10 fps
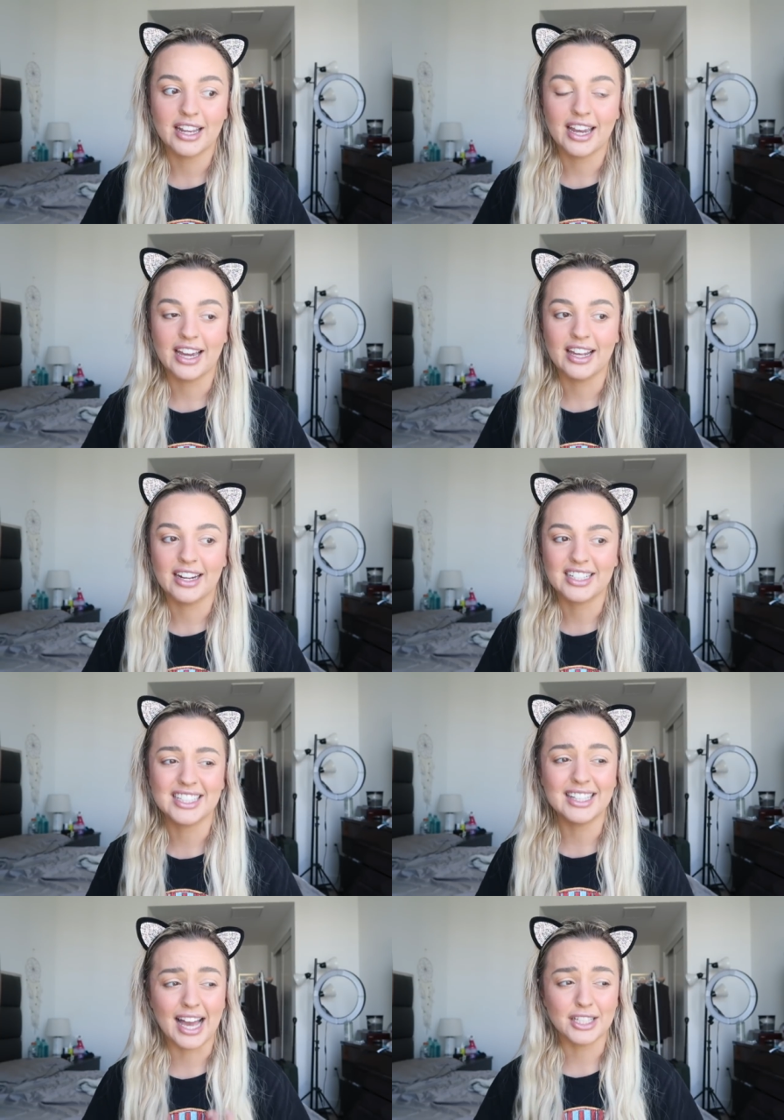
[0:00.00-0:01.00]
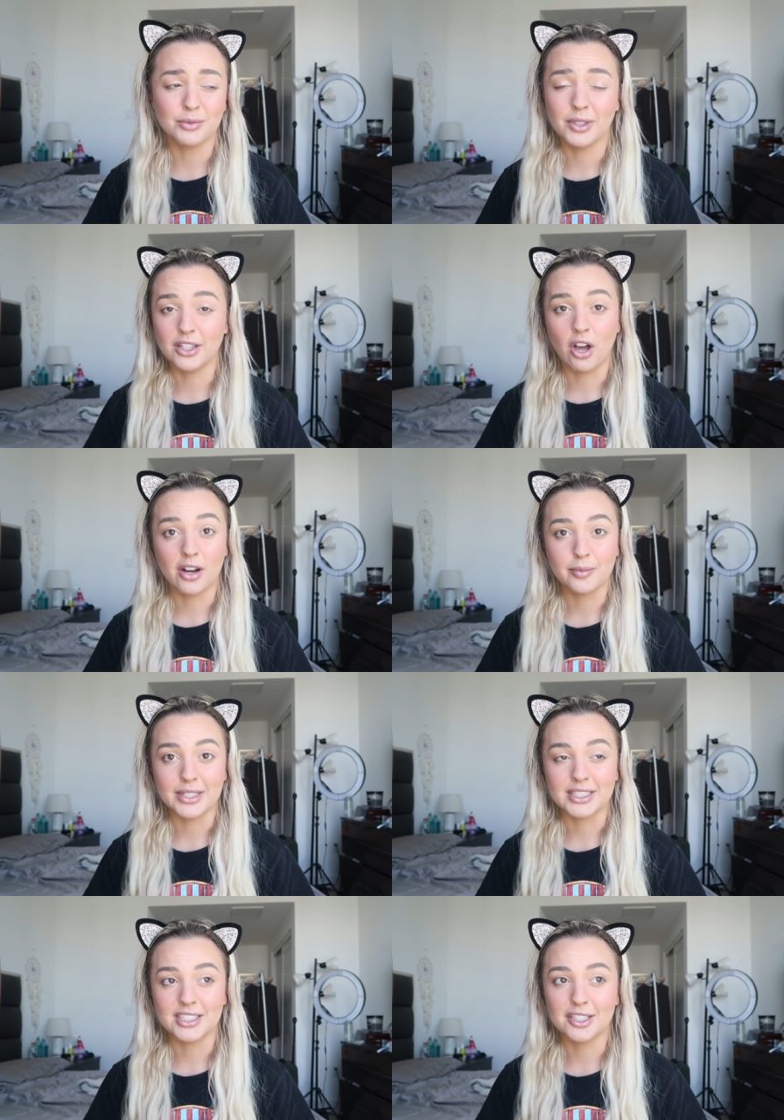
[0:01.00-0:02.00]
And because it lasts really long in
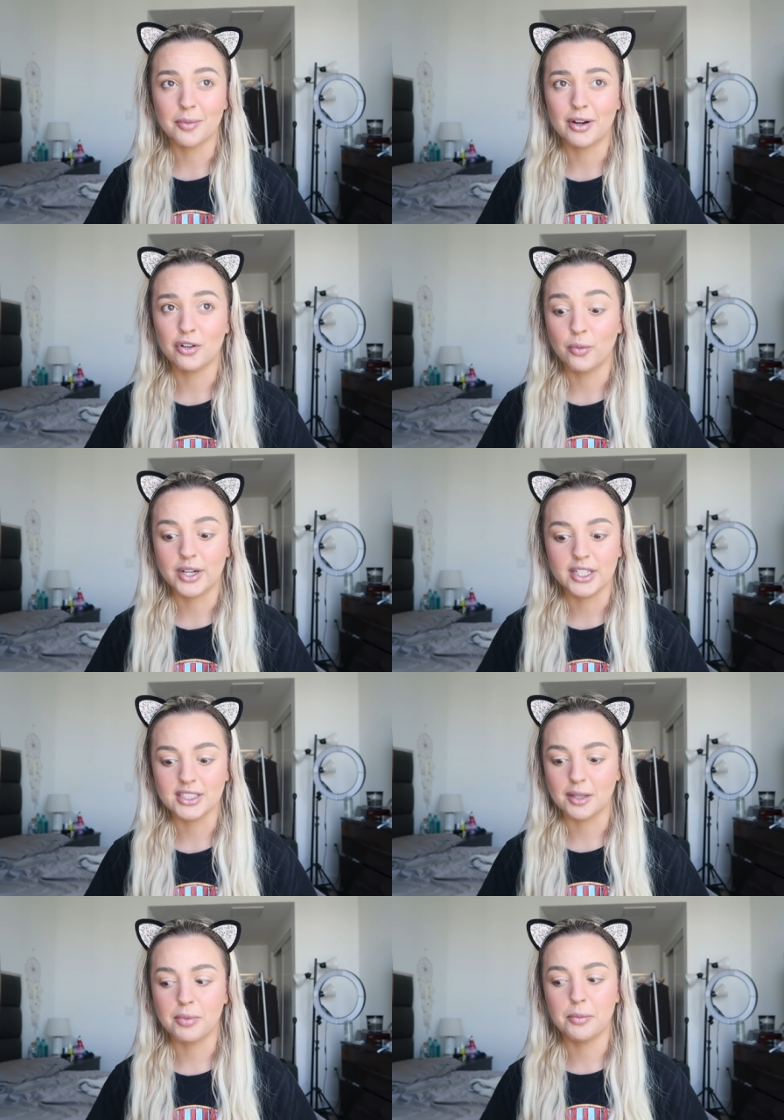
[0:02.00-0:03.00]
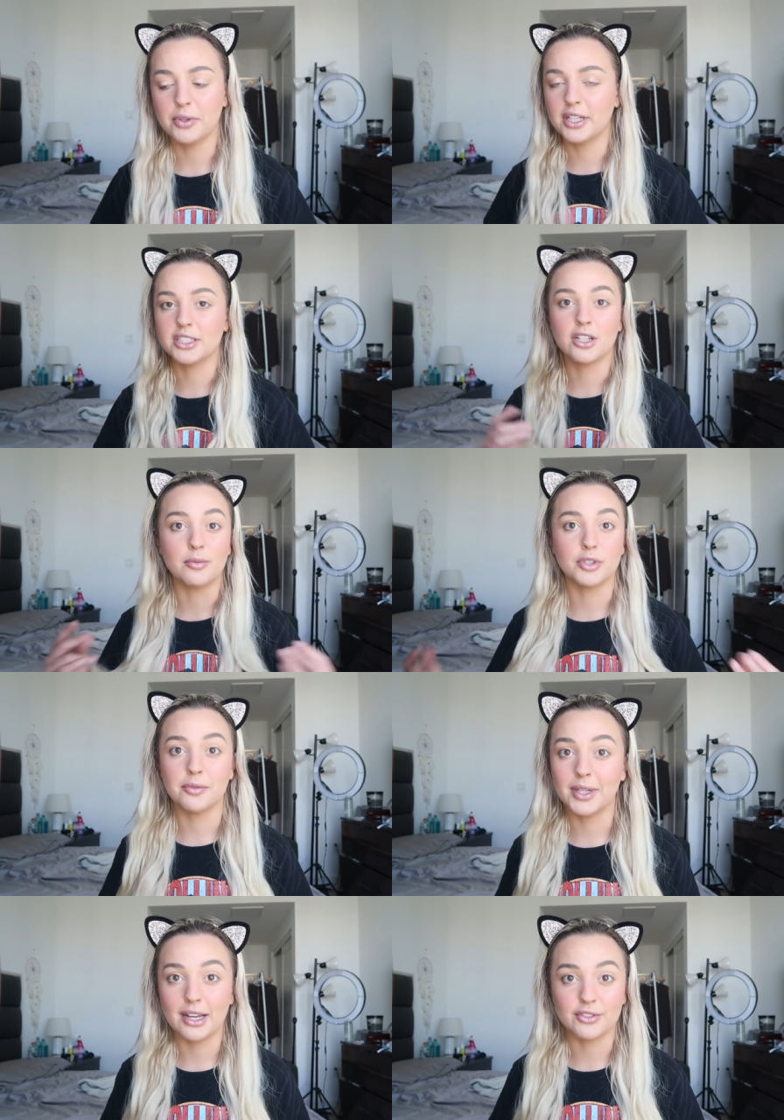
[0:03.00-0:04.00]
my system, I don't know what it is, like people like stop
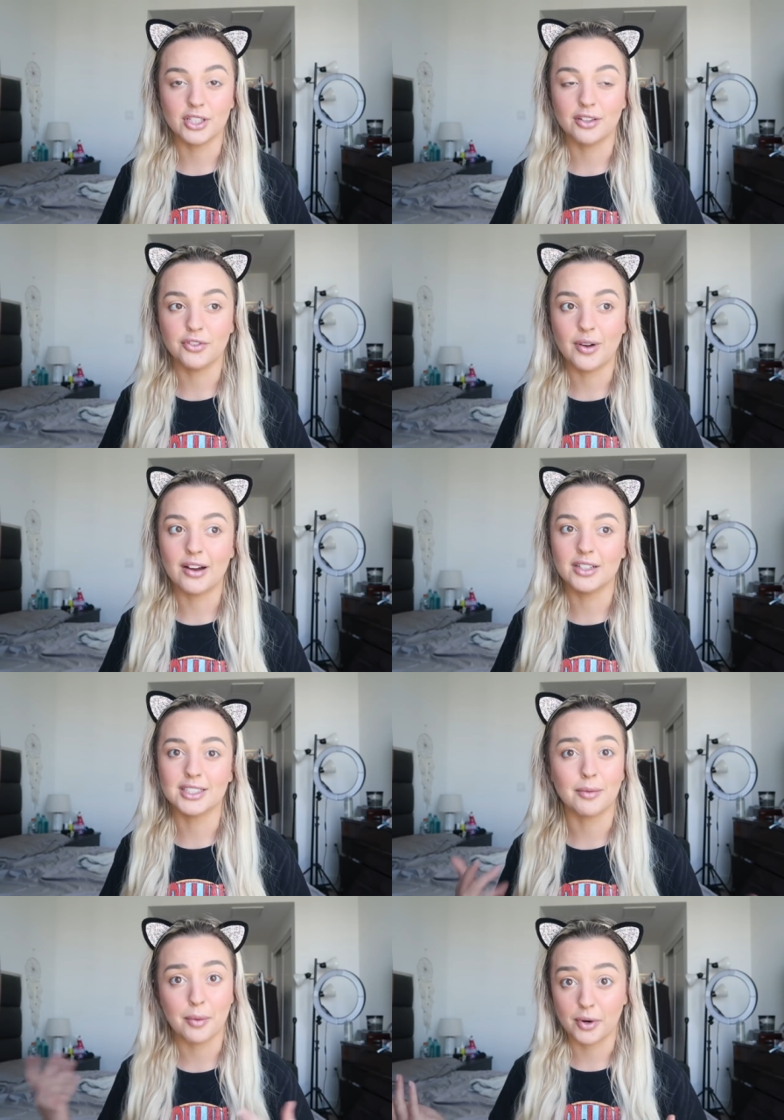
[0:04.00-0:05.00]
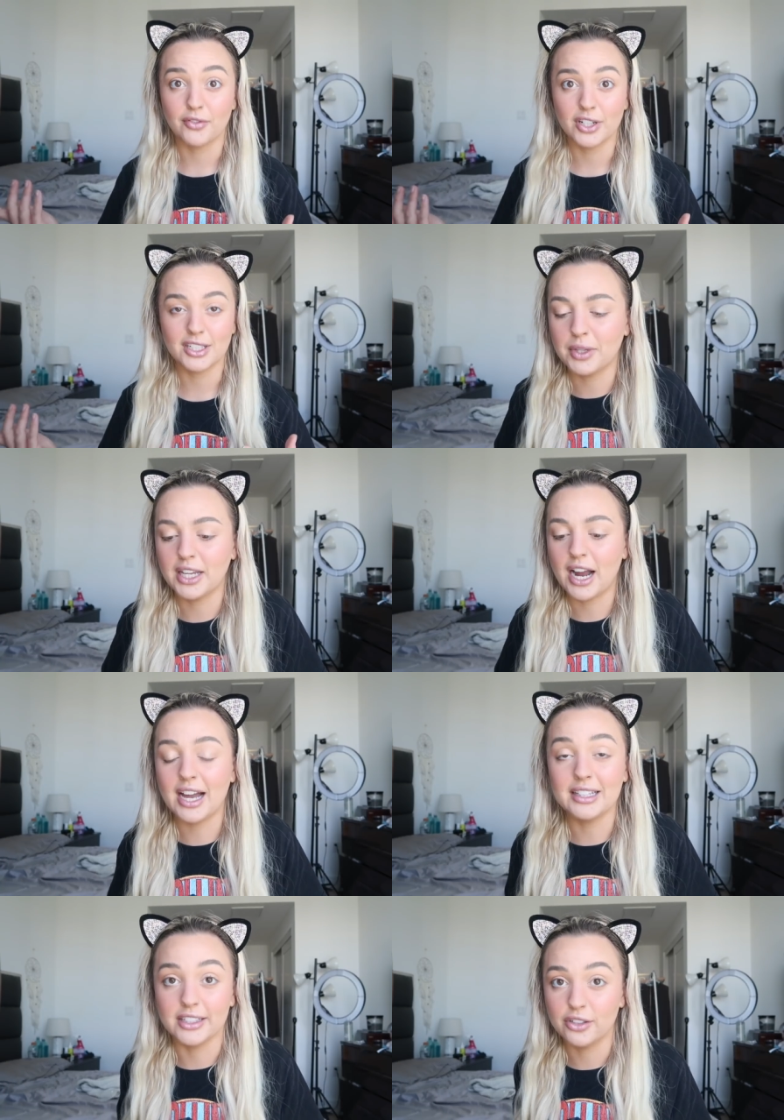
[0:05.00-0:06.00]
tripping after like a few hours, like my boyfriend, but like
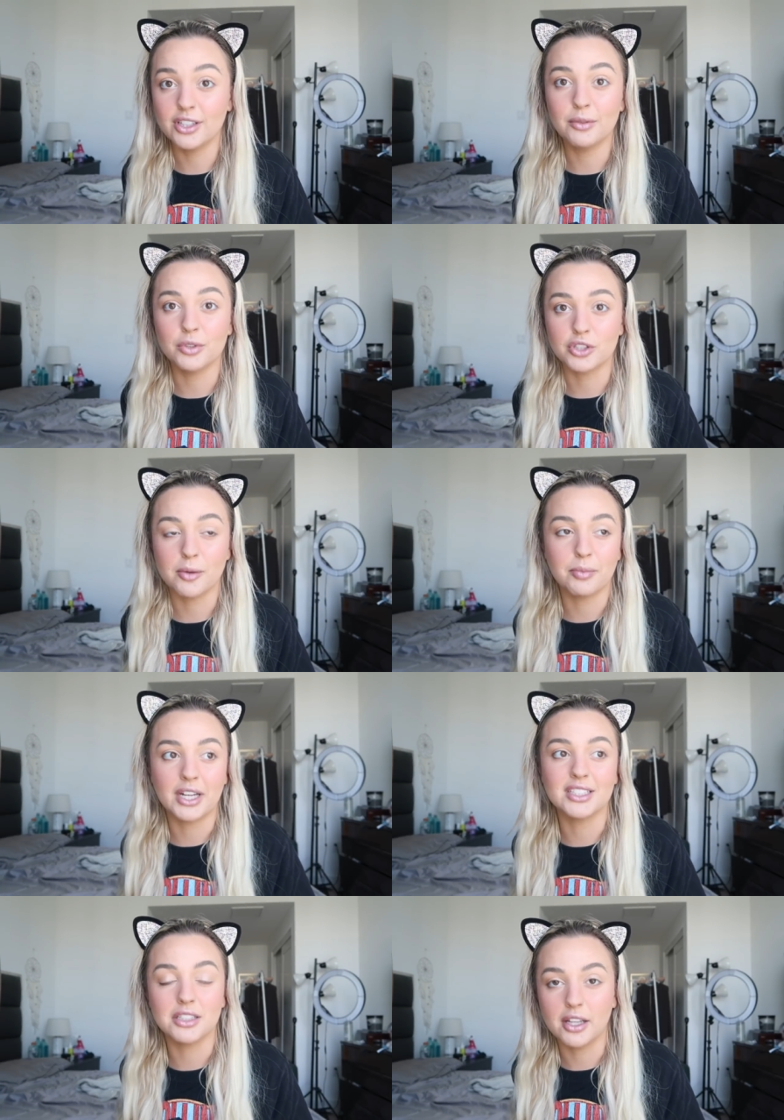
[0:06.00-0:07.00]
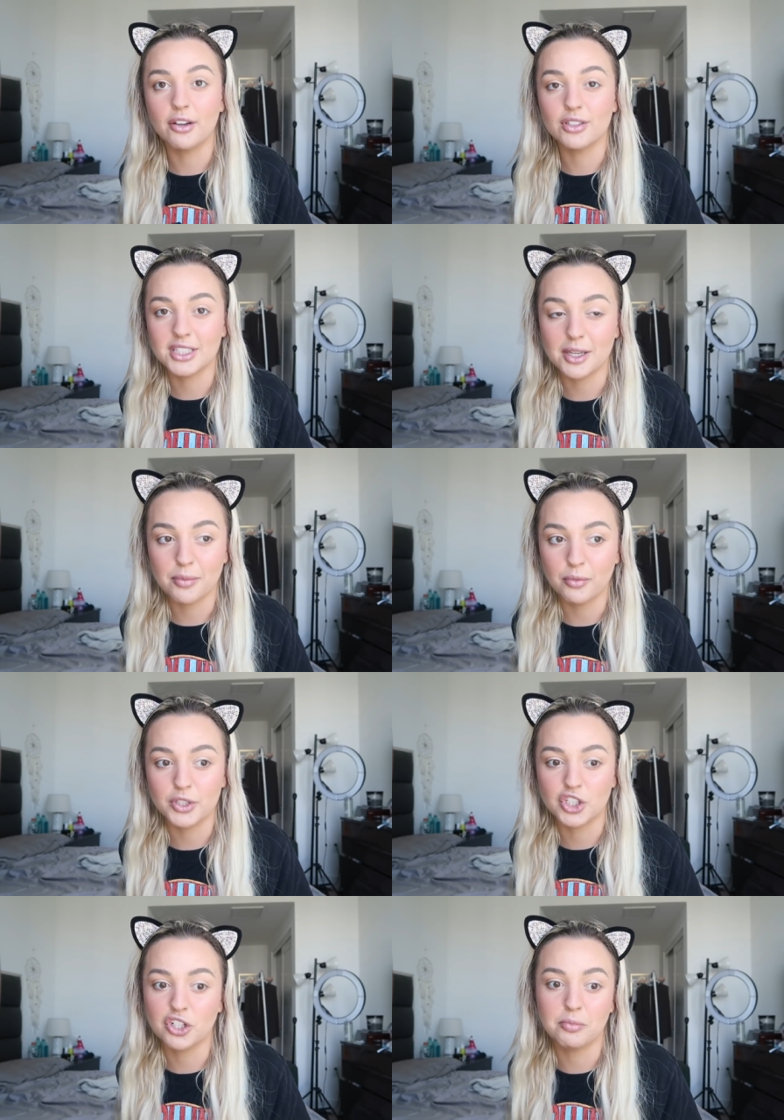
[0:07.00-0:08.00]
I literally will trip like until I go to sleep,
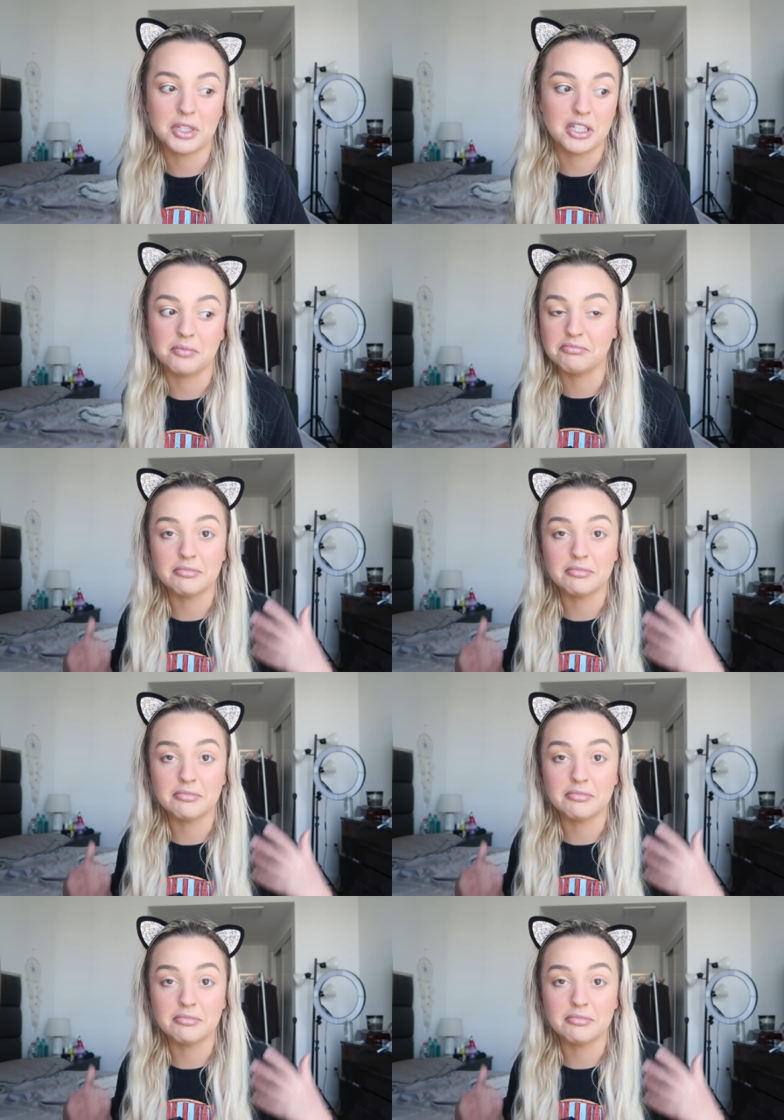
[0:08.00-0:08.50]
which could be